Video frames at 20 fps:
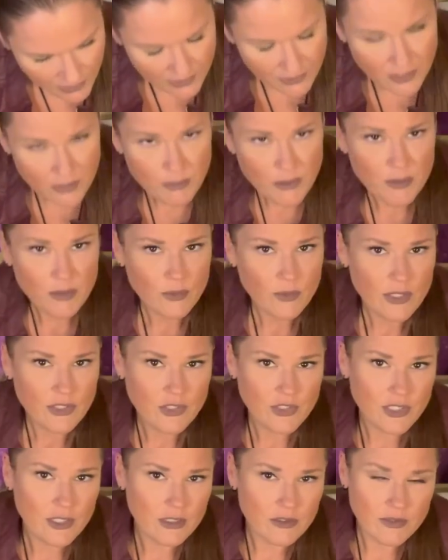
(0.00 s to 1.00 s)
A lot of people
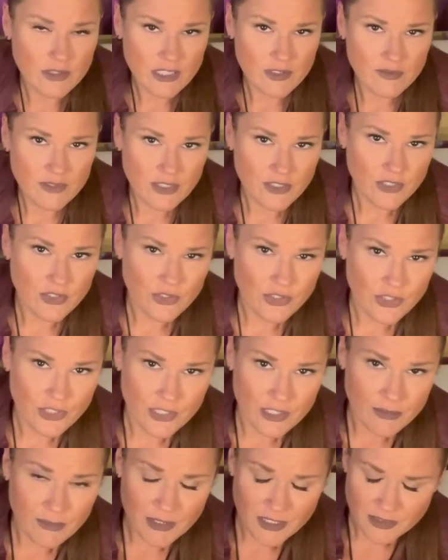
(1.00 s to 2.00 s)
watch tarot for that vintage shit.
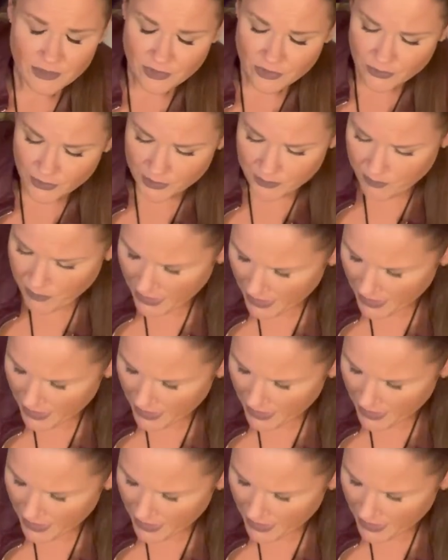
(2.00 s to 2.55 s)
I'm not into it.